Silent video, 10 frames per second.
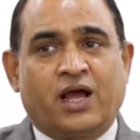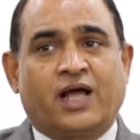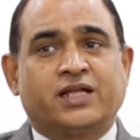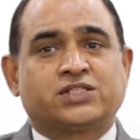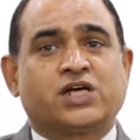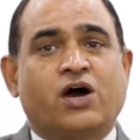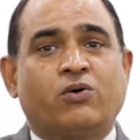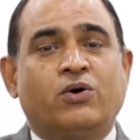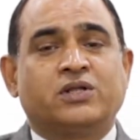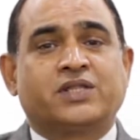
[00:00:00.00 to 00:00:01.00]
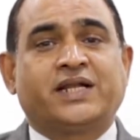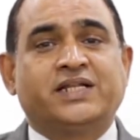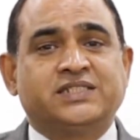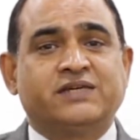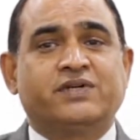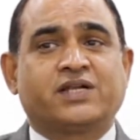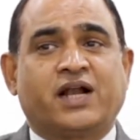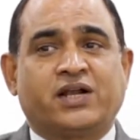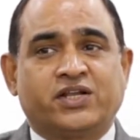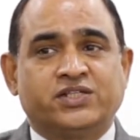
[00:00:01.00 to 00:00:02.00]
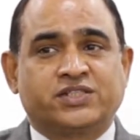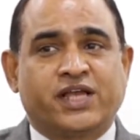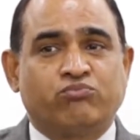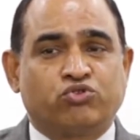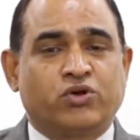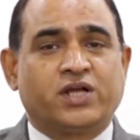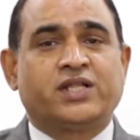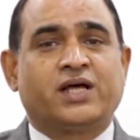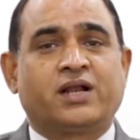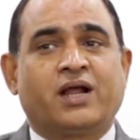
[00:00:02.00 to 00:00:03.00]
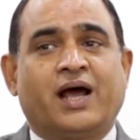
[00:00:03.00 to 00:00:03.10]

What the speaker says: and that is how 37 countries came together